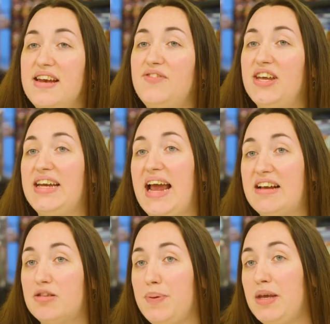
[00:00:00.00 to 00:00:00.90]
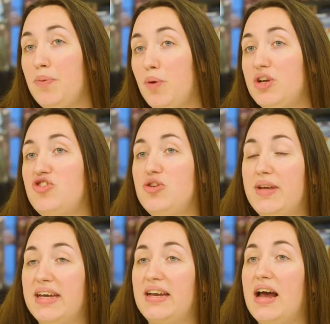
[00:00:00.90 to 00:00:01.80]
of getting XP points, you
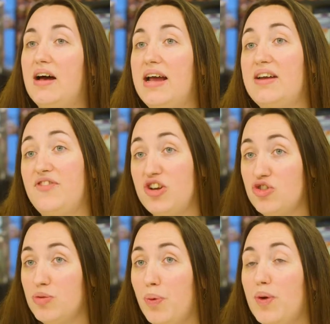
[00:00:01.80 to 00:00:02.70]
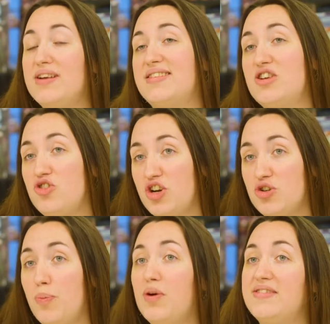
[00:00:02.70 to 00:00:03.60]
get adventure points and
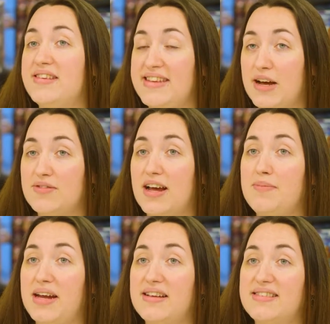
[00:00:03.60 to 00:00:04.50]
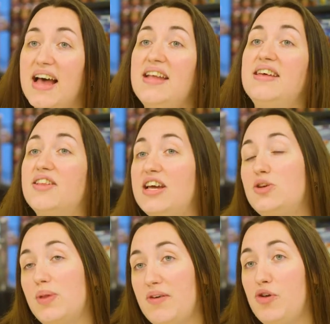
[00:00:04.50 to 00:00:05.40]
treasure points and downtime days that let
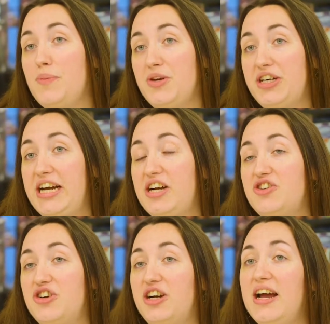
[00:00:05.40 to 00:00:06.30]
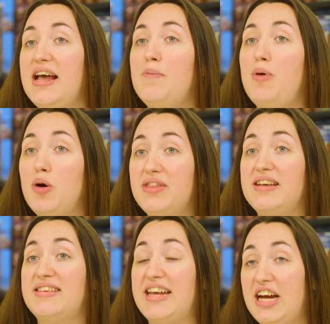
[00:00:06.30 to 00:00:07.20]
you level up your character, both
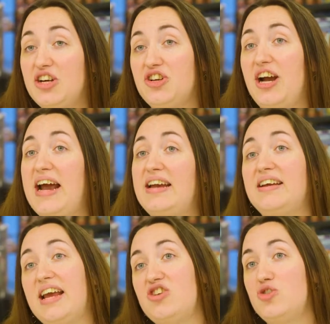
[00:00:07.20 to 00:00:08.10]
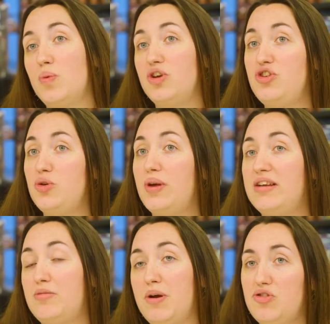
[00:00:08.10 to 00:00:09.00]
as a character and in case you want to do
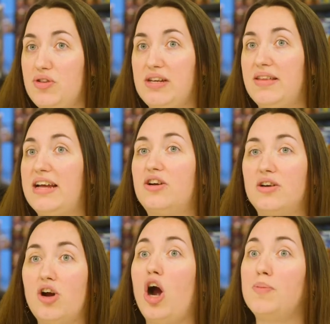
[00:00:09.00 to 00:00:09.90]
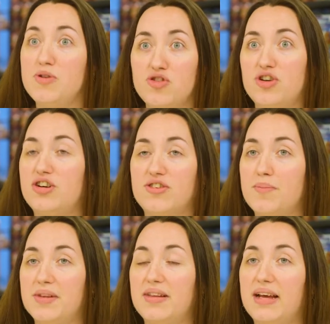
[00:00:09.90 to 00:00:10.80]
any specialty like carpentry or
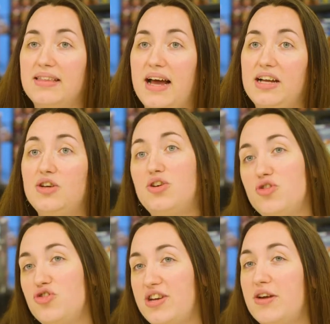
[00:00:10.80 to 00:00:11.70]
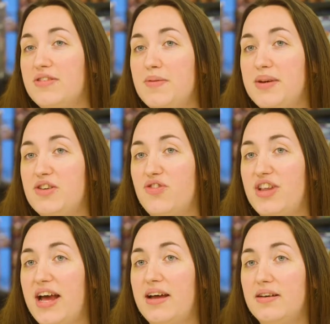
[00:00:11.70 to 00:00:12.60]
something like that. You can use your downtime days for
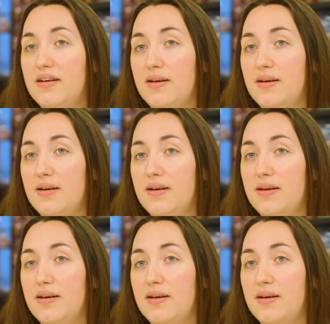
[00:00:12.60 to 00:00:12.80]
that.